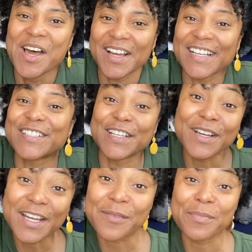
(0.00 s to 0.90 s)
Because she
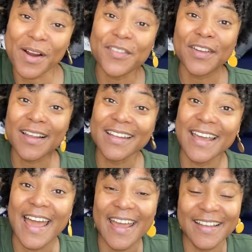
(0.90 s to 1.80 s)
could have perfectly
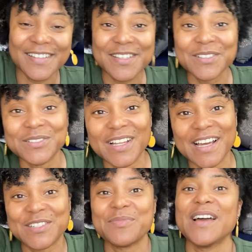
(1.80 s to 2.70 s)
ate school
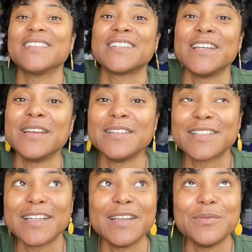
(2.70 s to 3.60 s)
lunch, but she
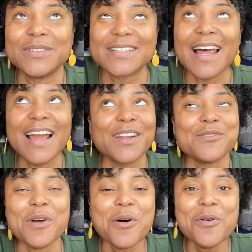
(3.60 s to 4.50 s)
she was like,
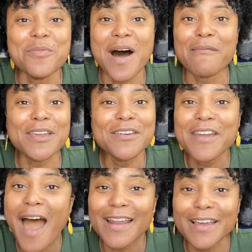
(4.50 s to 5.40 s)
no, mama, you
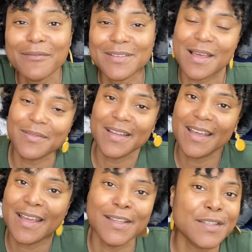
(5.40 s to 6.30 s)
got to give me something to
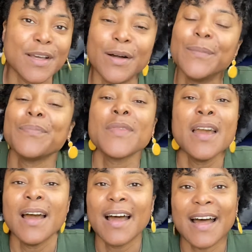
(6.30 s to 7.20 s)
eat. So
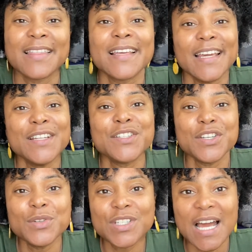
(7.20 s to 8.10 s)
after getting
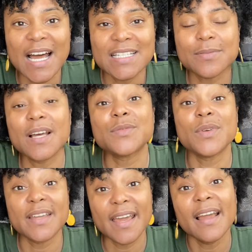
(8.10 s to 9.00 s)
two shots, because
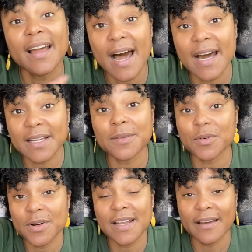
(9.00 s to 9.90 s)
we're getting caught up
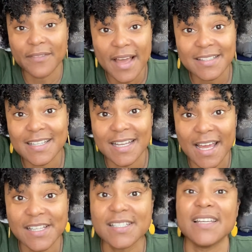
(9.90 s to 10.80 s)
on our
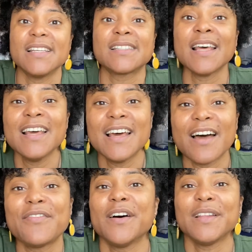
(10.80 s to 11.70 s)
vaccinations,
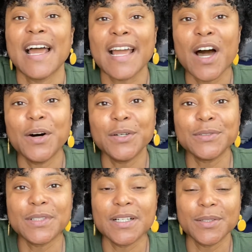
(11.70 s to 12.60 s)
I felt like I
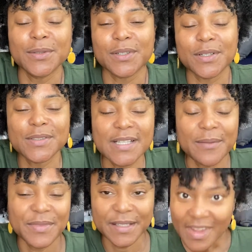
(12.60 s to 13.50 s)
owed the old girl
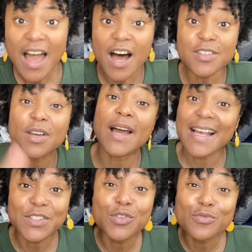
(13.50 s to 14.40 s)
something. Also,
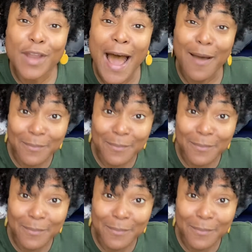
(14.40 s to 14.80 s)
guys, do not